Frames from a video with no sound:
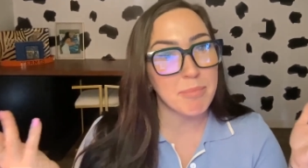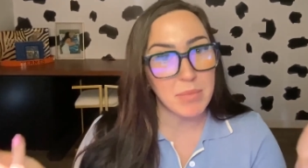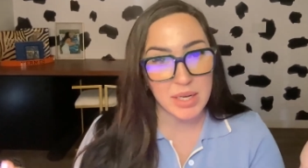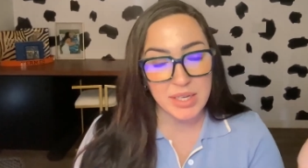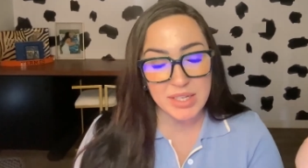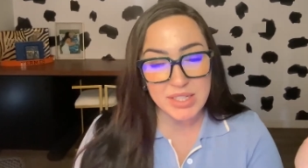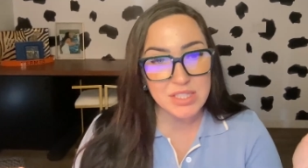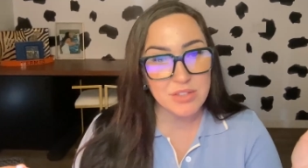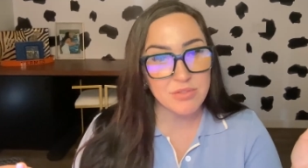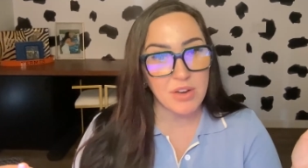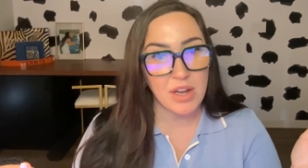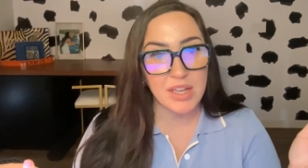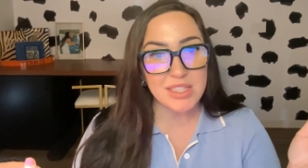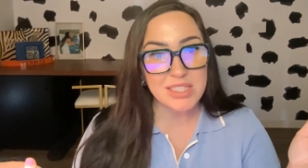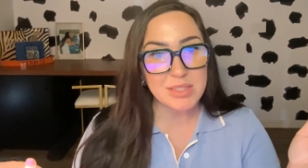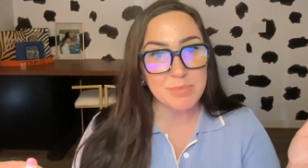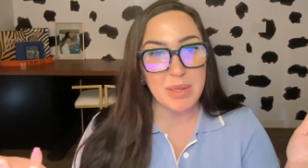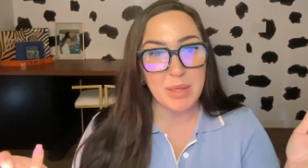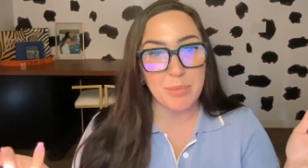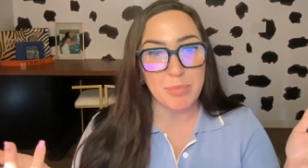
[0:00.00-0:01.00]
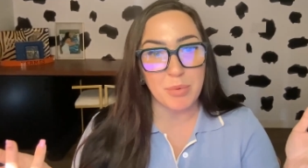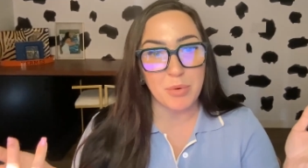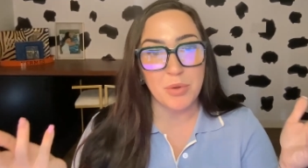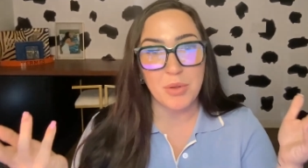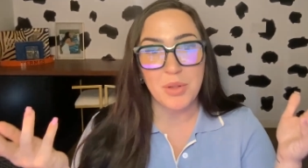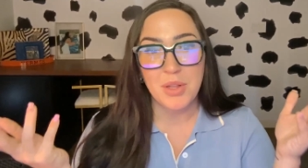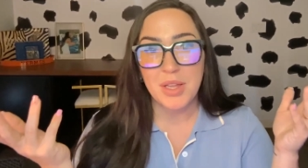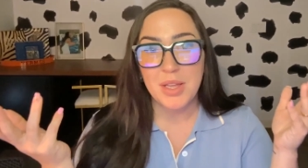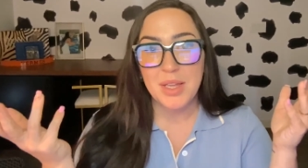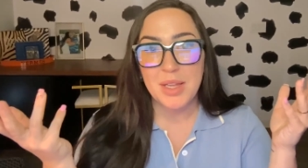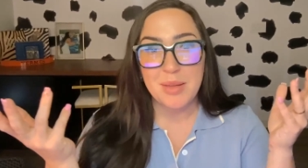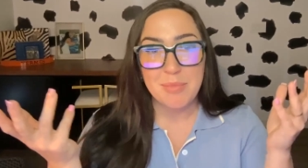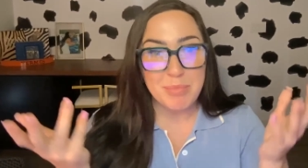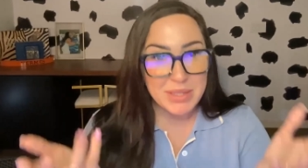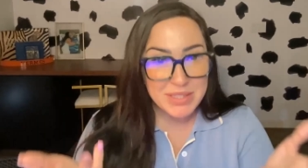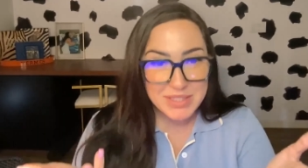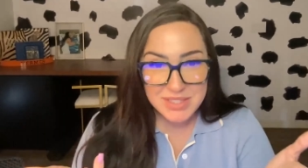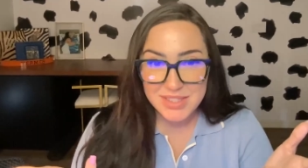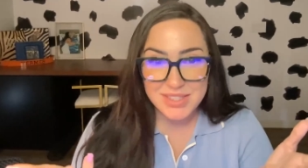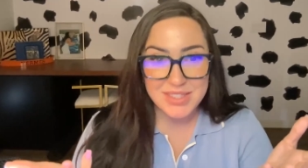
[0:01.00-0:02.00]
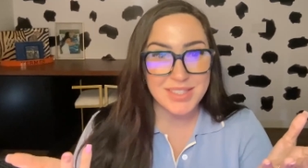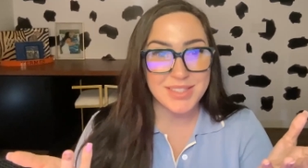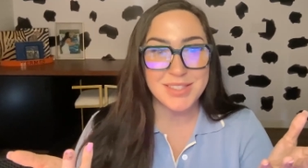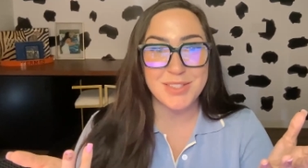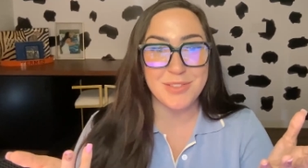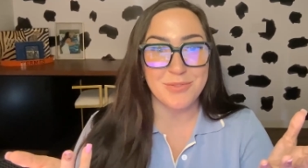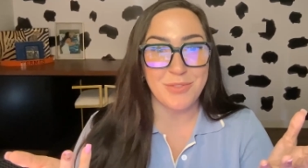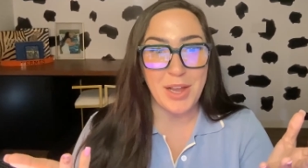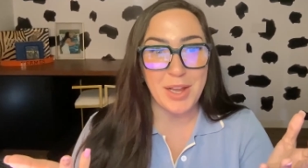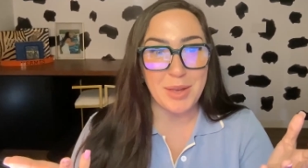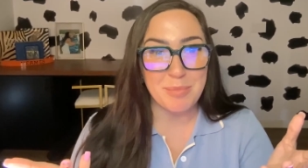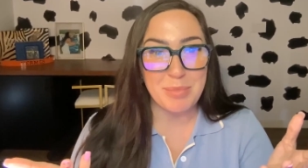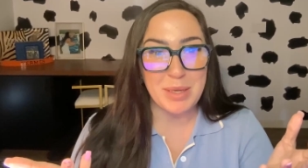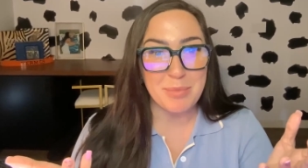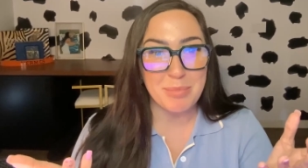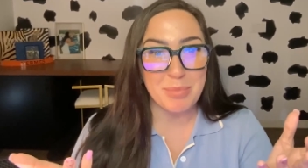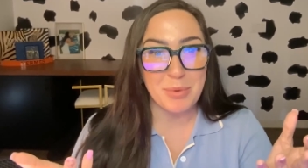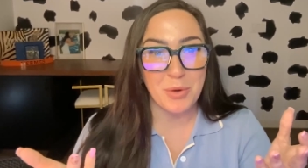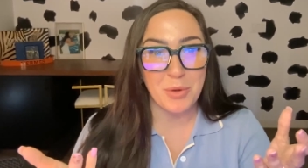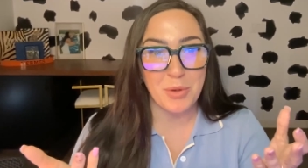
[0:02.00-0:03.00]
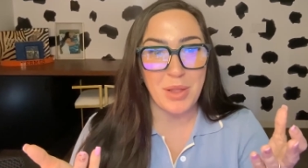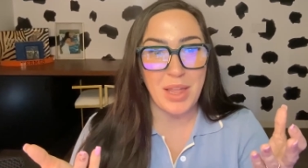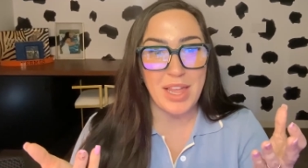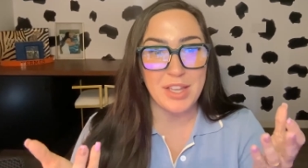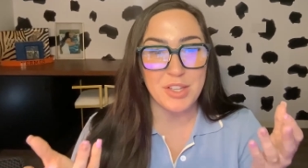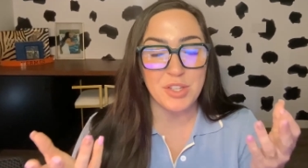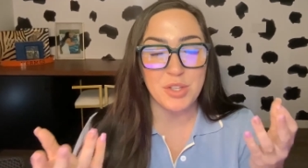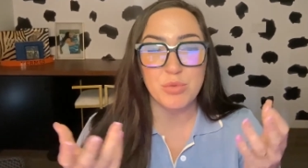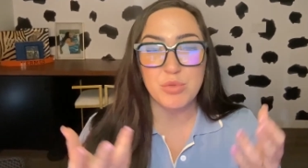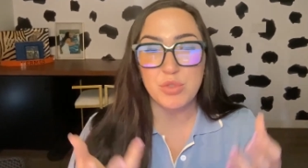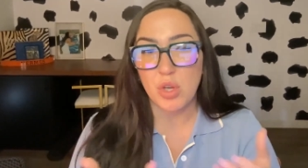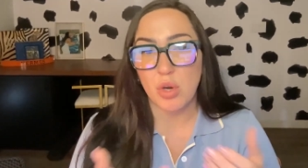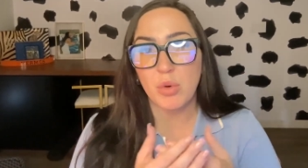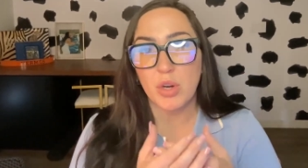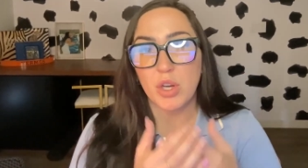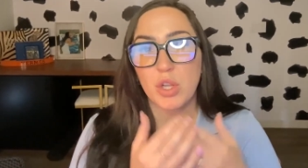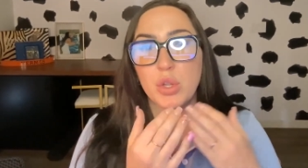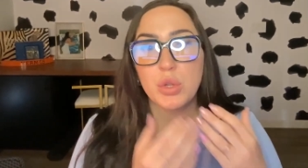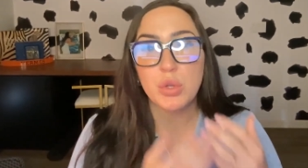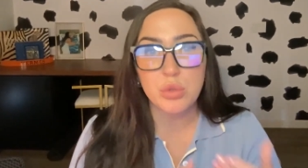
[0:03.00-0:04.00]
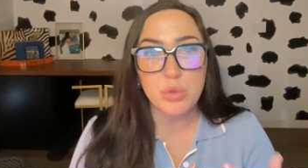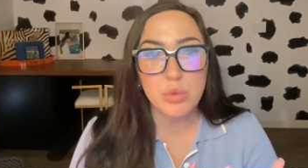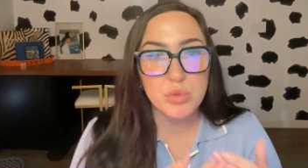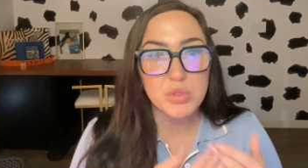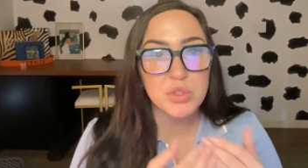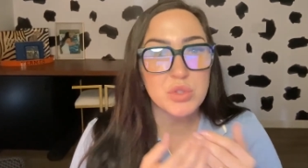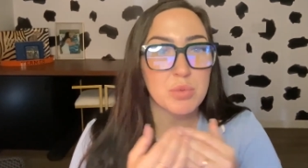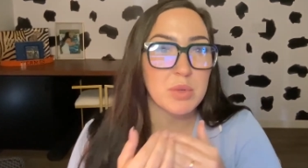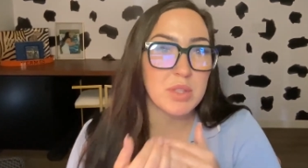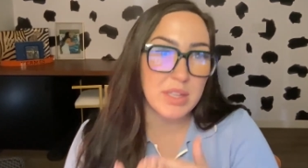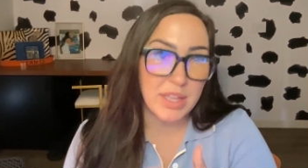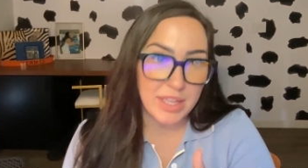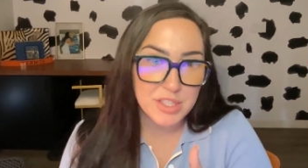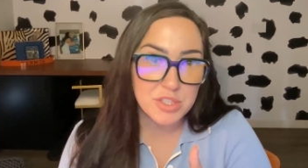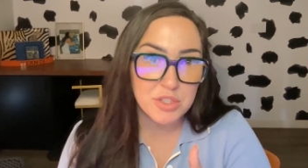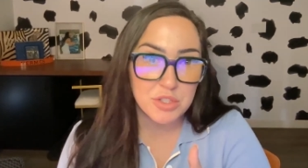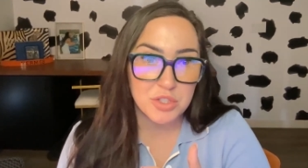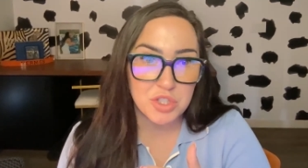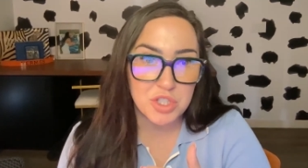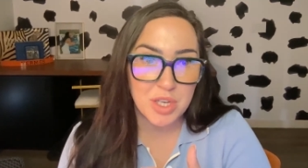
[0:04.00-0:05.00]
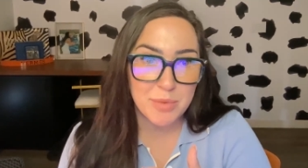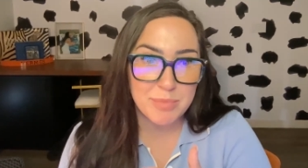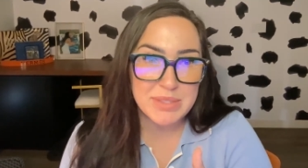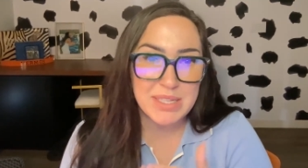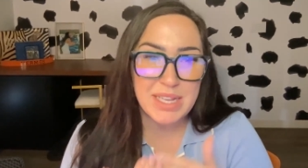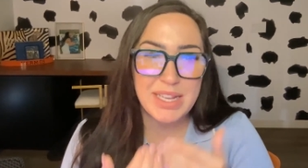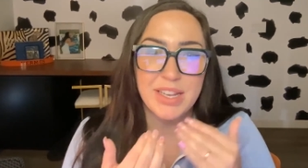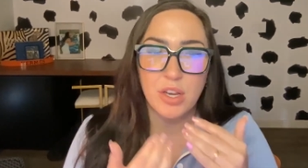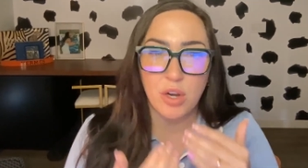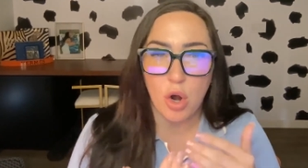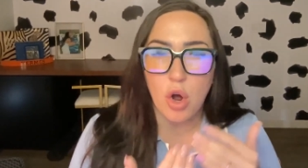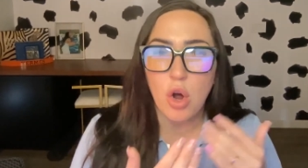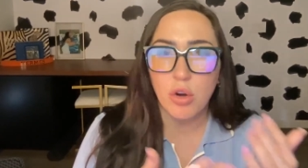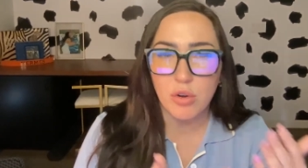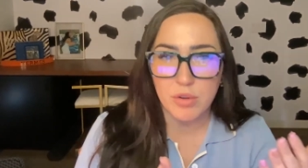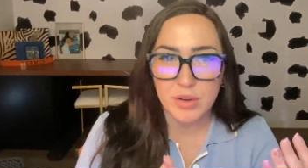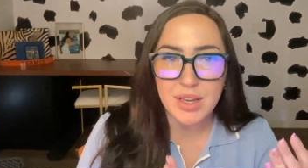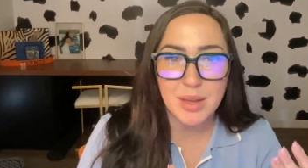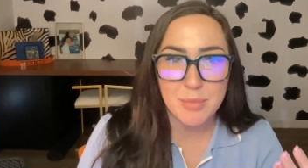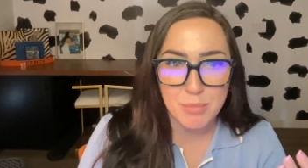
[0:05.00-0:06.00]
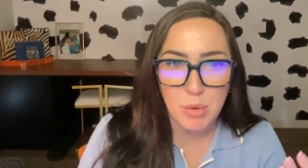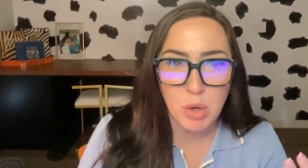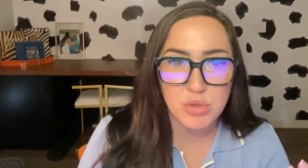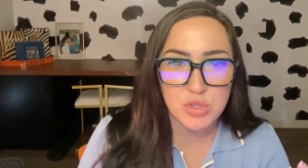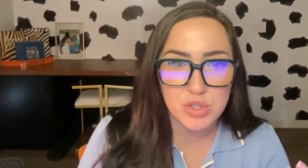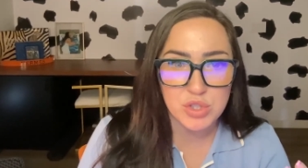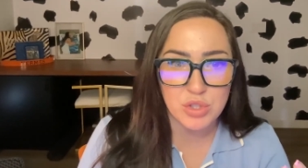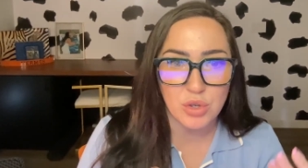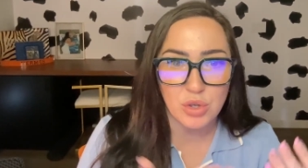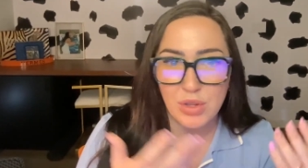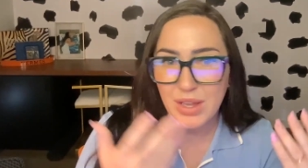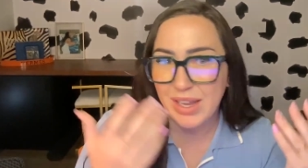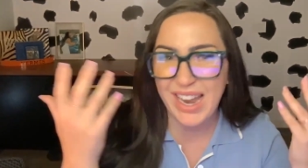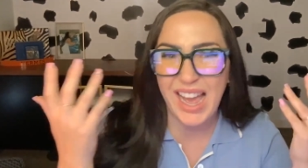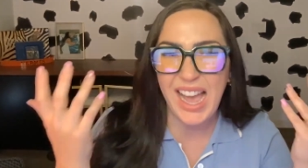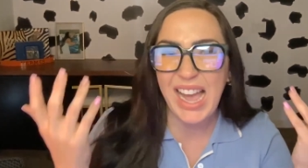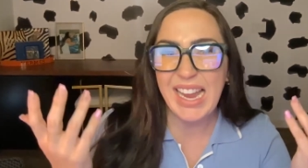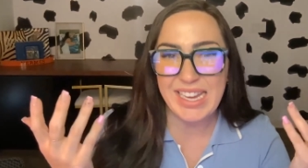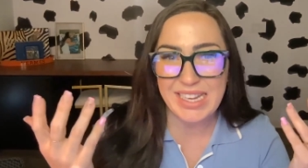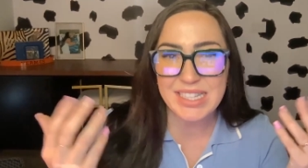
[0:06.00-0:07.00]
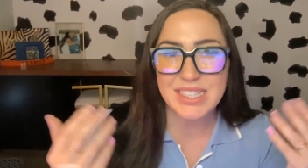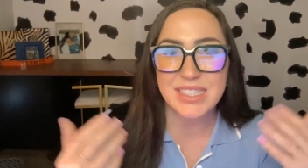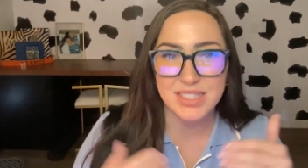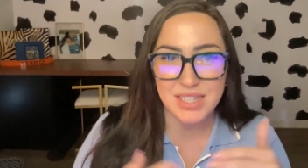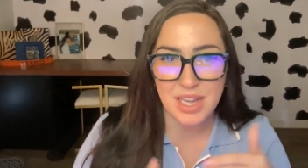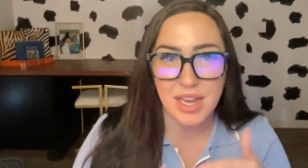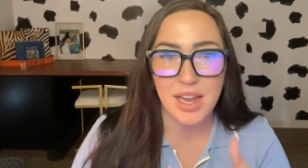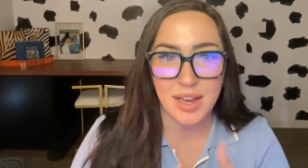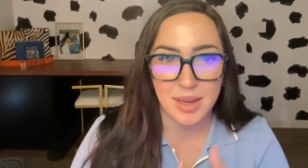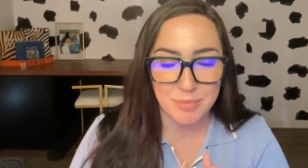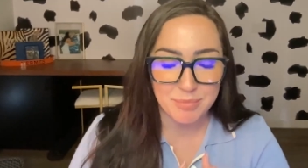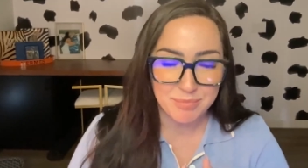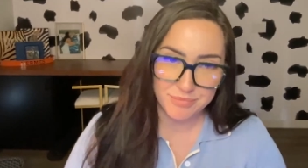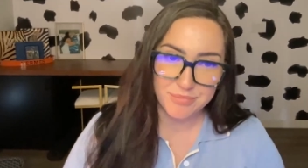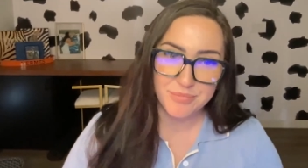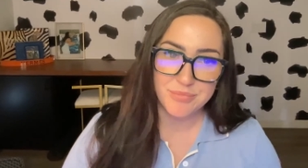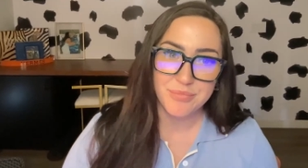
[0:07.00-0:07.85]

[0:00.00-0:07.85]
Money divides people, businesses divide people, and you don't want to lose relationships in an already emotional and heightened time.